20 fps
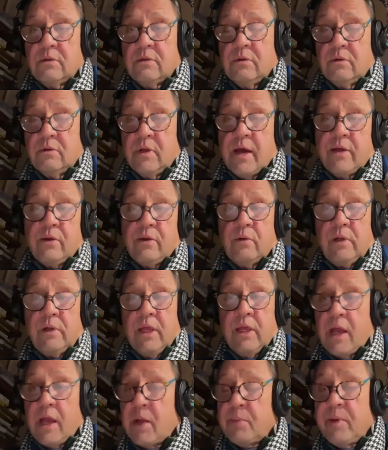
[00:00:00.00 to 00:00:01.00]
not only
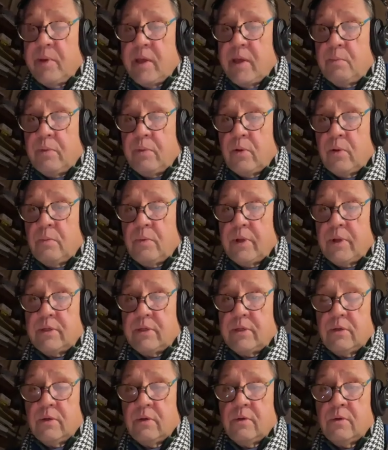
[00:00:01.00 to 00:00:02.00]
young people, but
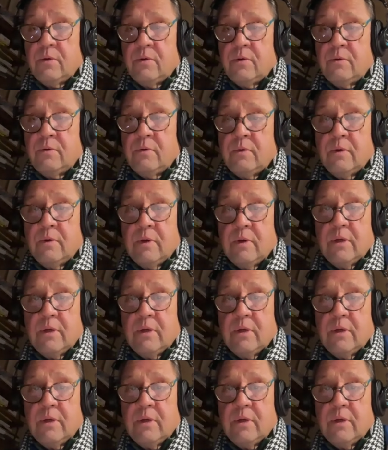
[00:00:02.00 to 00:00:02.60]
to